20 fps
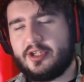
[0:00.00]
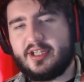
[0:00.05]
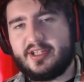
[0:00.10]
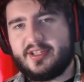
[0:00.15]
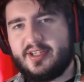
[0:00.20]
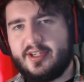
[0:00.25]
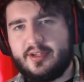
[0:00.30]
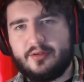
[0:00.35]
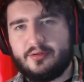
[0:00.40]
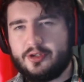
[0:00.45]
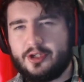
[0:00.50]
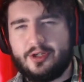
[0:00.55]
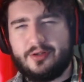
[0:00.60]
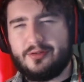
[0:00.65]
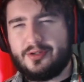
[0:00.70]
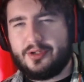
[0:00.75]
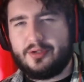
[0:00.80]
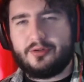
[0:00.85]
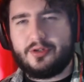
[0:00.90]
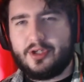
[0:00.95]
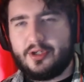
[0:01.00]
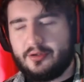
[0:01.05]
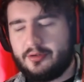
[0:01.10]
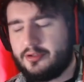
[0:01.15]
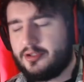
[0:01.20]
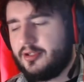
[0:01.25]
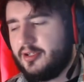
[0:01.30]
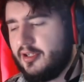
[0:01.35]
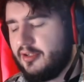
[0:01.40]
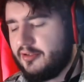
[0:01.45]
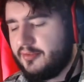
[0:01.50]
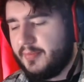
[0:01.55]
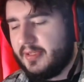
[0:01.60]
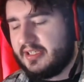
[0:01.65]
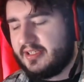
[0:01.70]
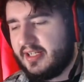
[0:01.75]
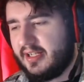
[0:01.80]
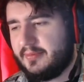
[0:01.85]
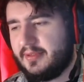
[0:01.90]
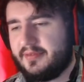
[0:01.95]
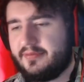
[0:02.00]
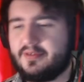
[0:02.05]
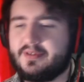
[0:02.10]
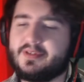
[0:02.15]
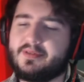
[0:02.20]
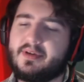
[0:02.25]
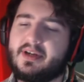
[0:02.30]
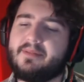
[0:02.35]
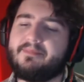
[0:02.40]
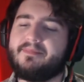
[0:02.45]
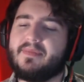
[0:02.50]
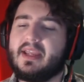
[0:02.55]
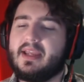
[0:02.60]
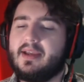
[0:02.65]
That's huge big time difference, right?